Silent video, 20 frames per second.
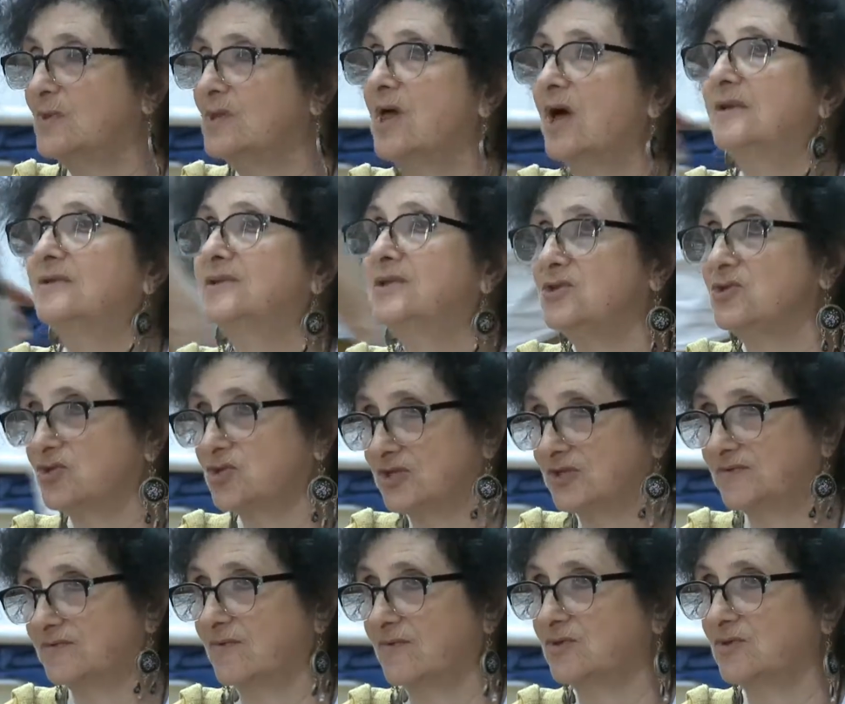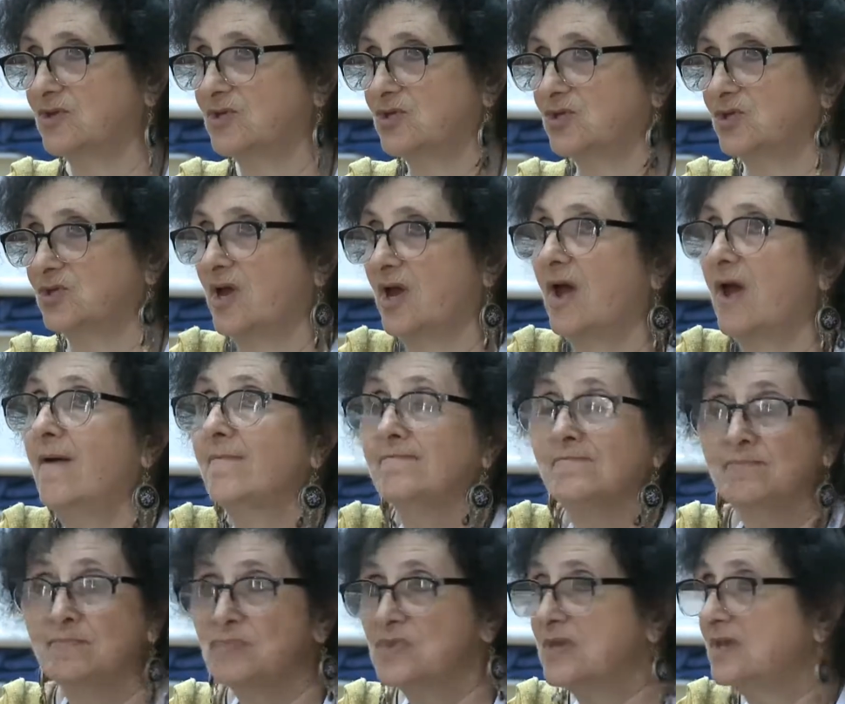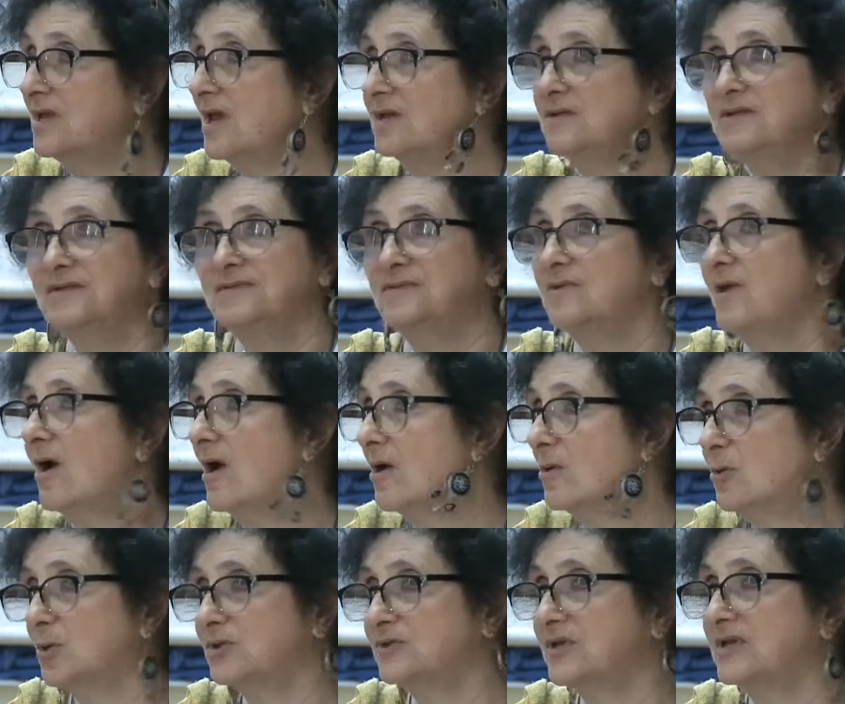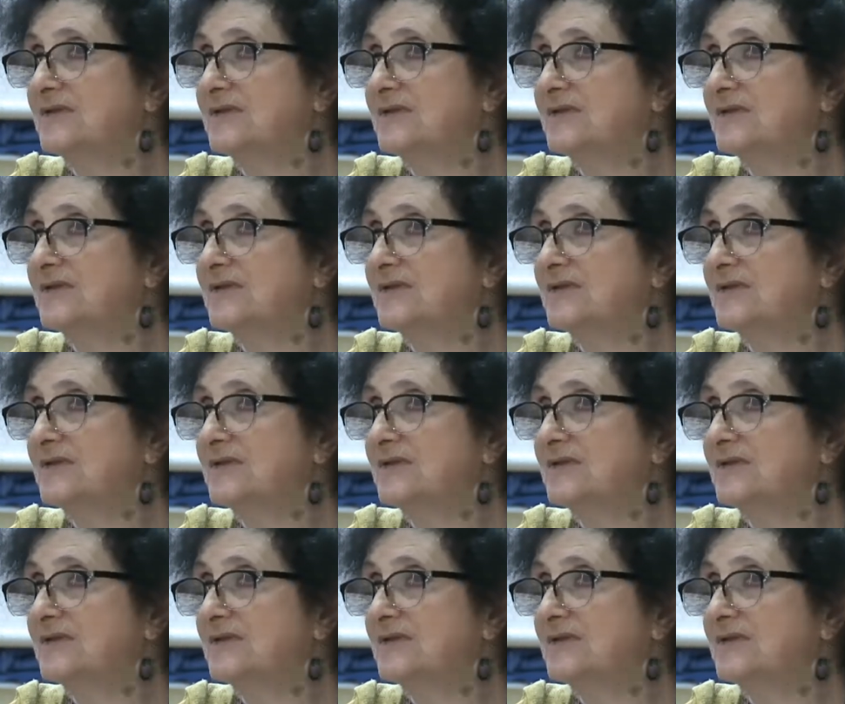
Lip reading: is almost an alien from space.